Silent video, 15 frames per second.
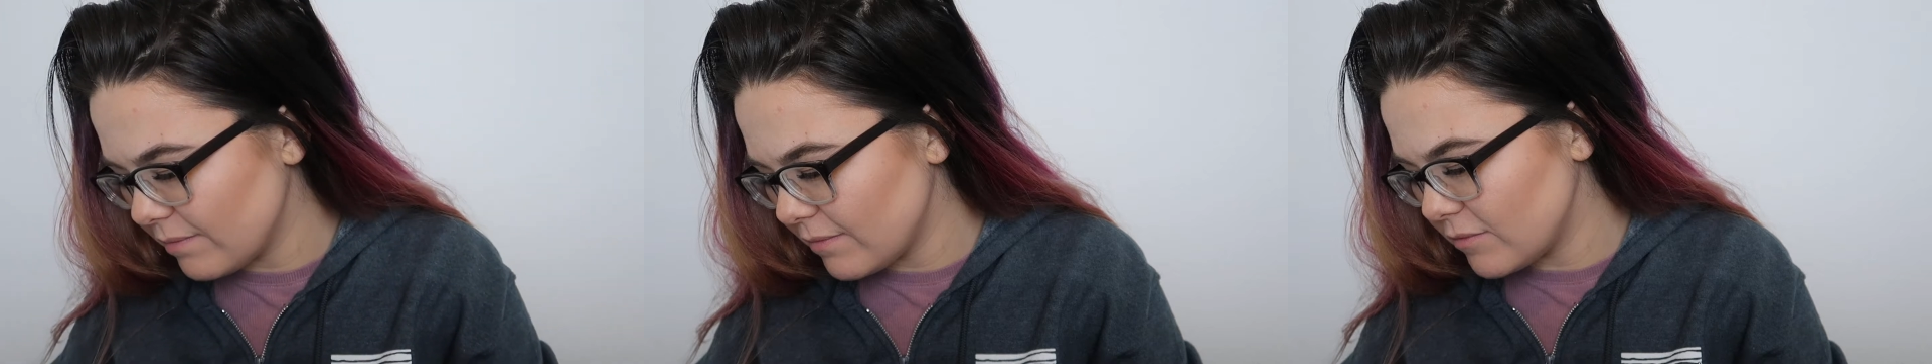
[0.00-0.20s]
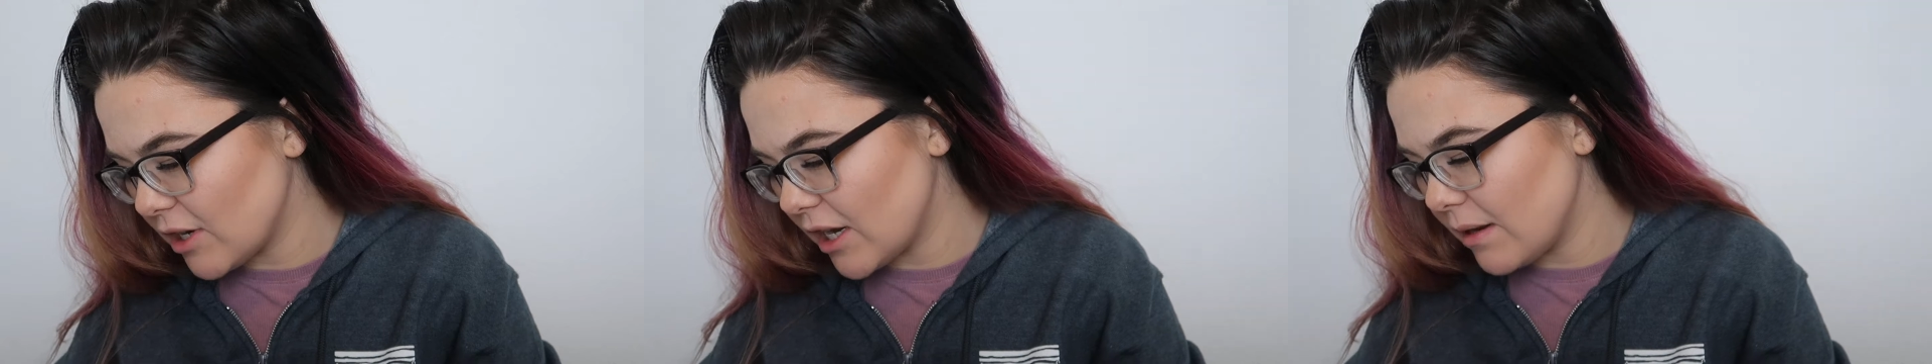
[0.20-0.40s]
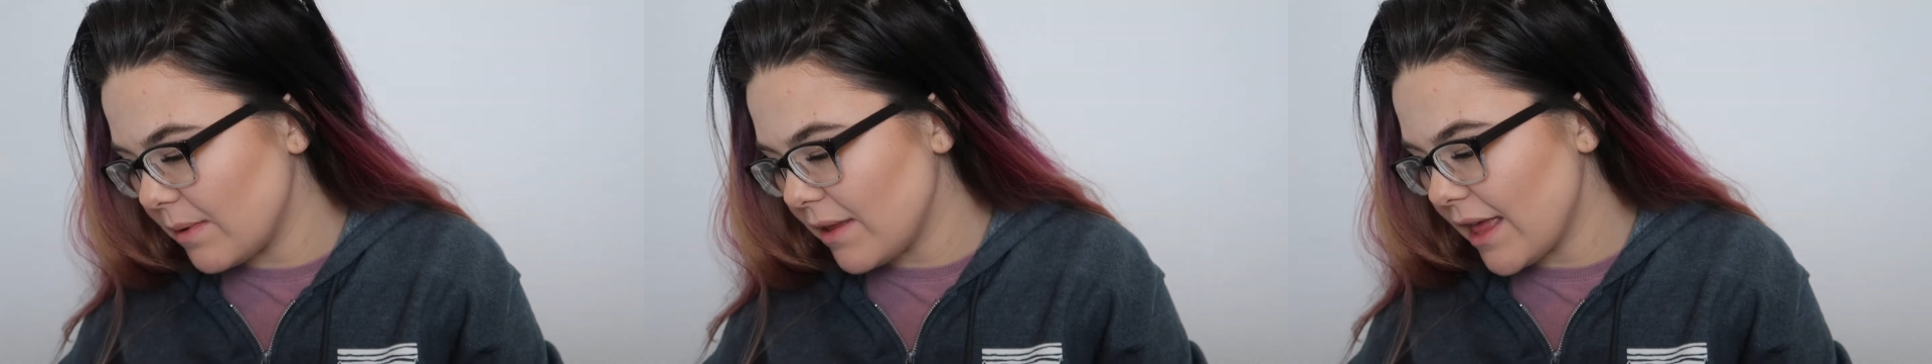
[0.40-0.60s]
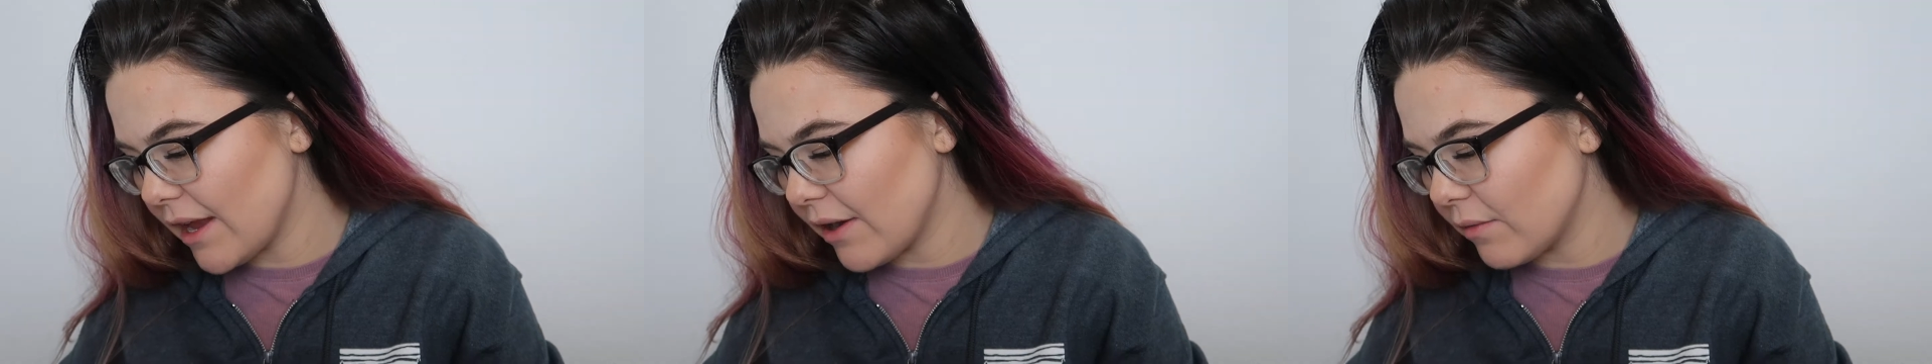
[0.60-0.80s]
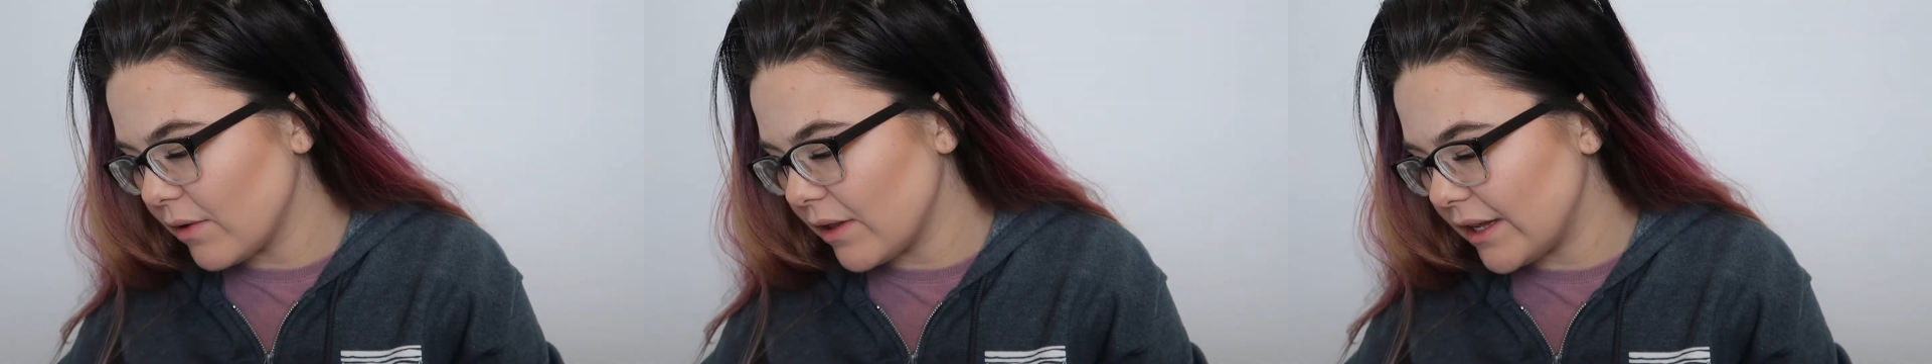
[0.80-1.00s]
I'm trying to be
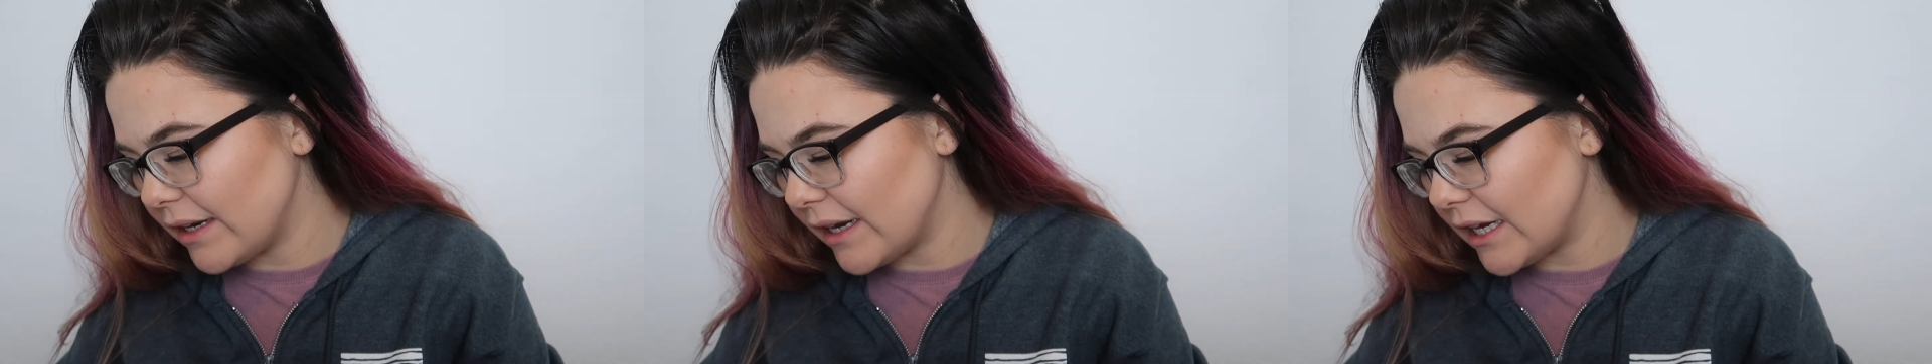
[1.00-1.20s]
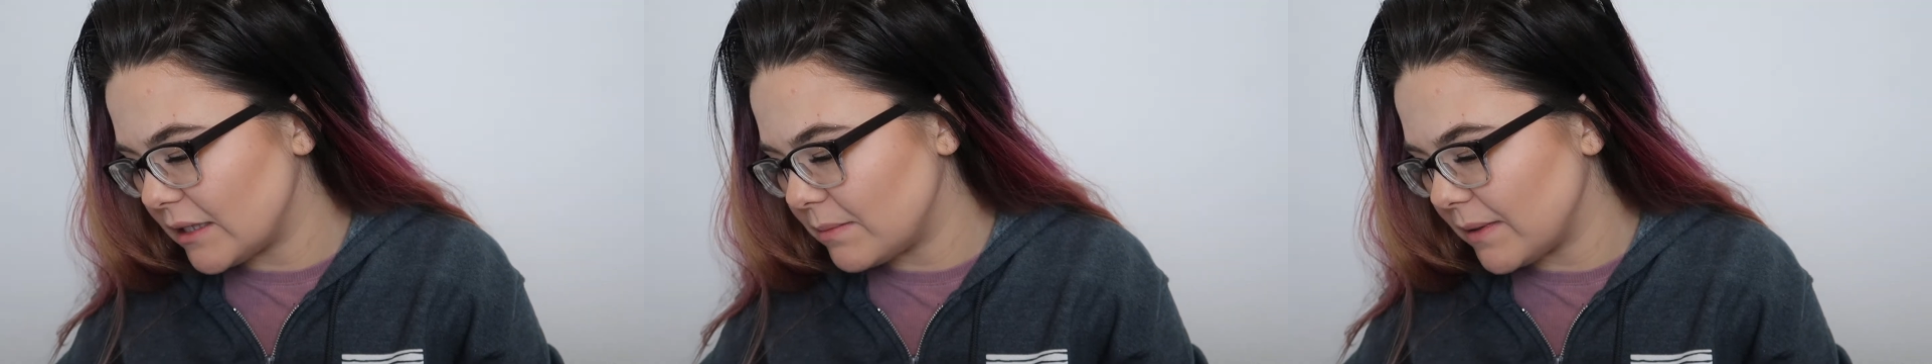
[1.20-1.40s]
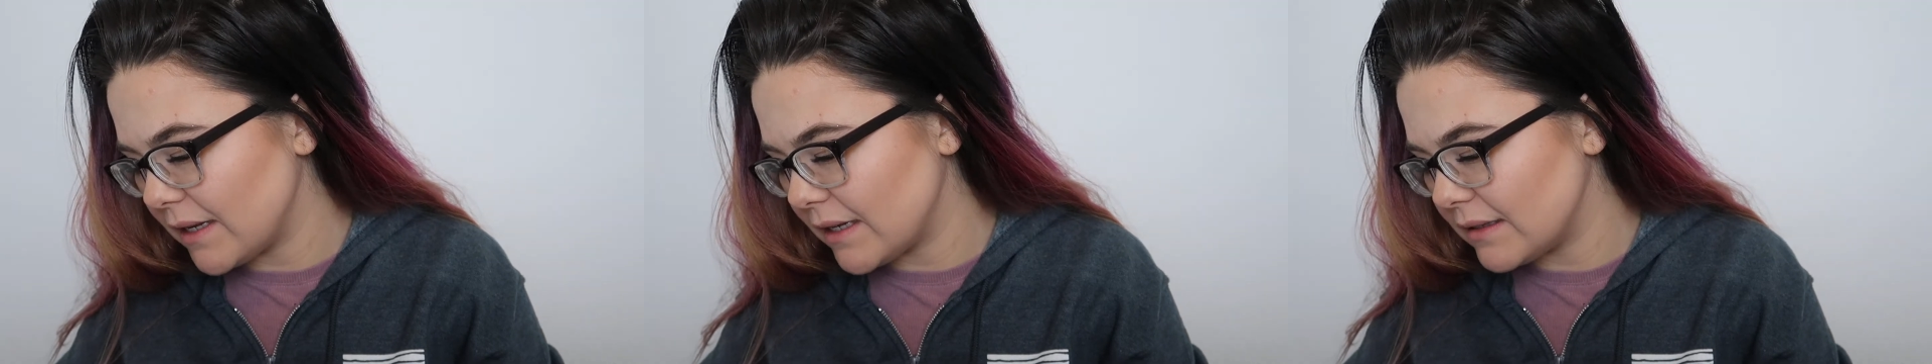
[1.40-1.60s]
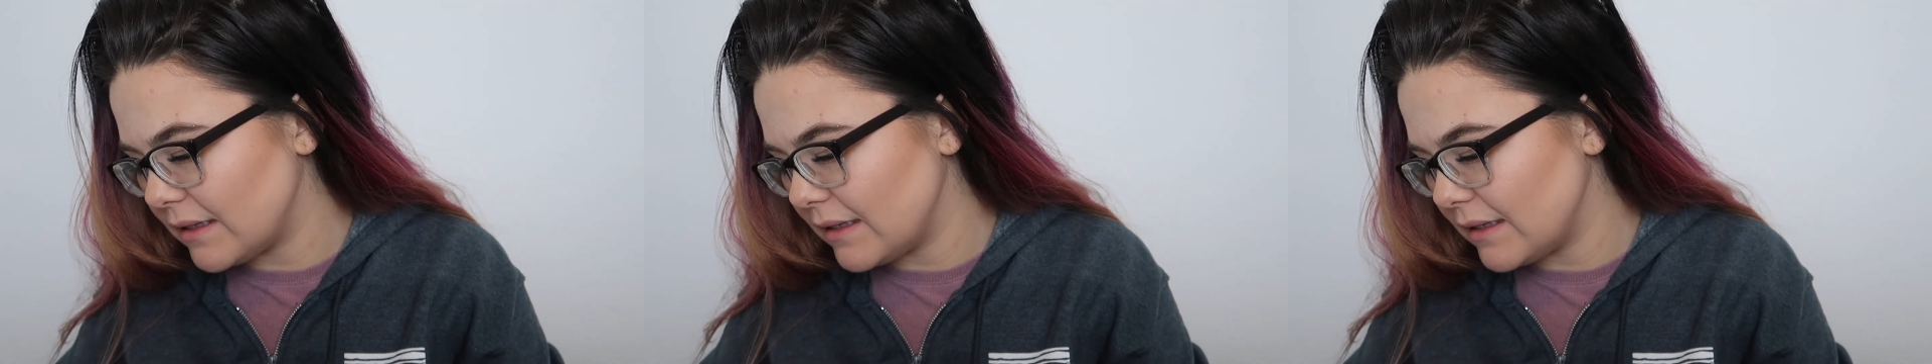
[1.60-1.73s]
like really nice because